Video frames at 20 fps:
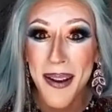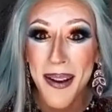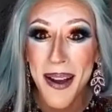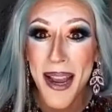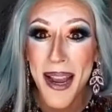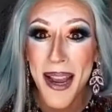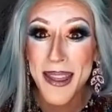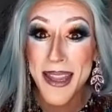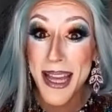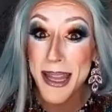
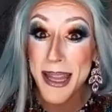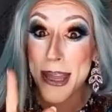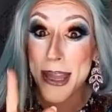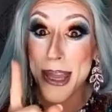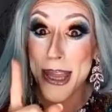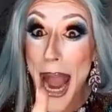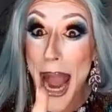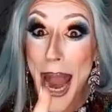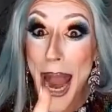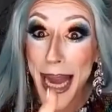and that
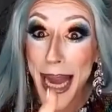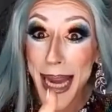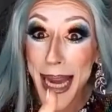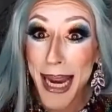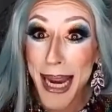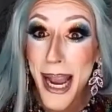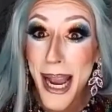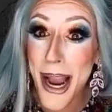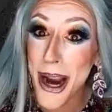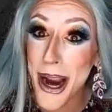
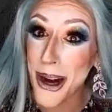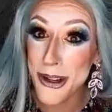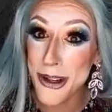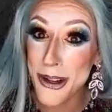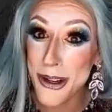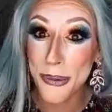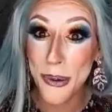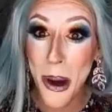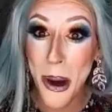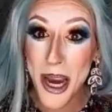they are
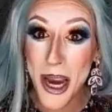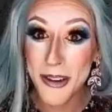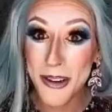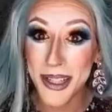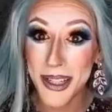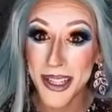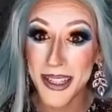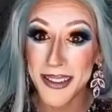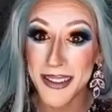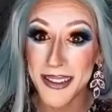
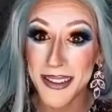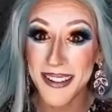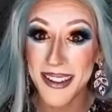thriving